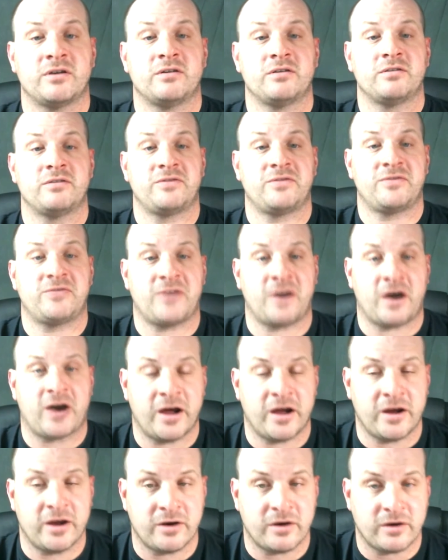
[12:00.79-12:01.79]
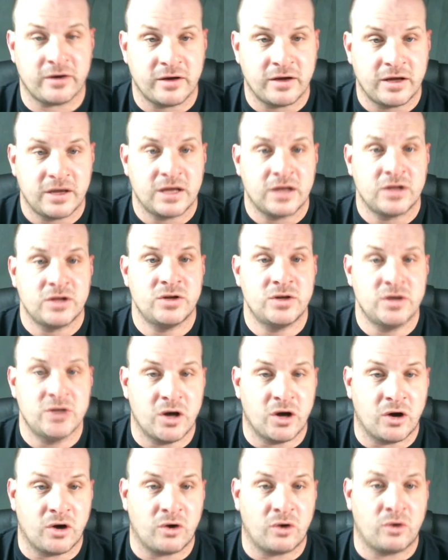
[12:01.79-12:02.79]
fire.
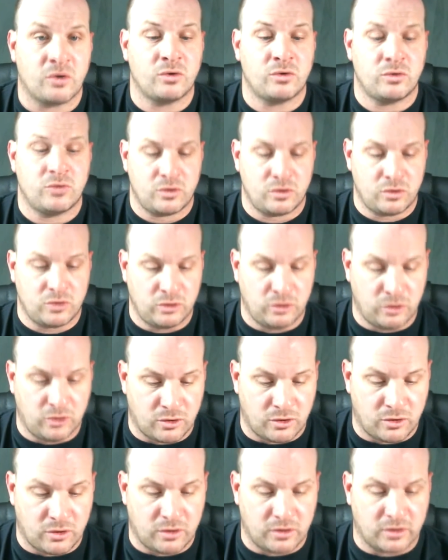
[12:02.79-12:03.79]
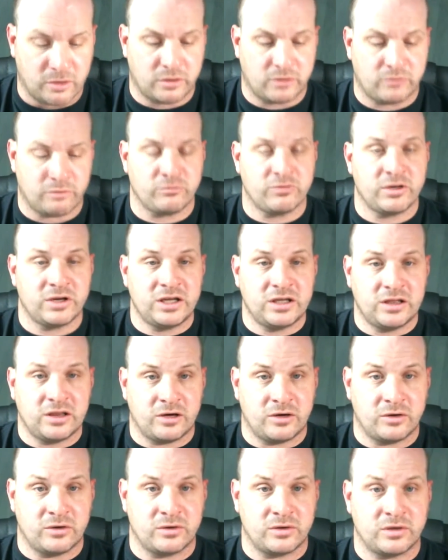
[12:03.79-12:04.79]
No long
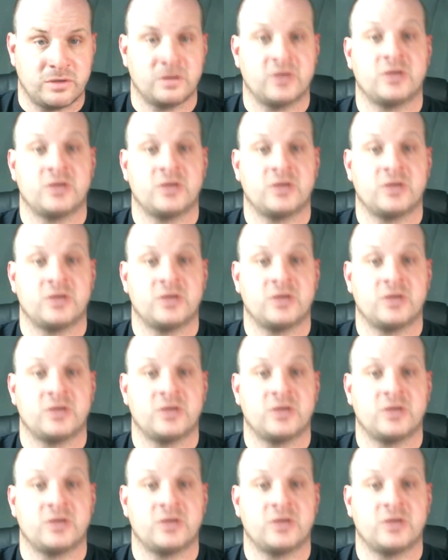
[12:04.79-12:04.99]
reload.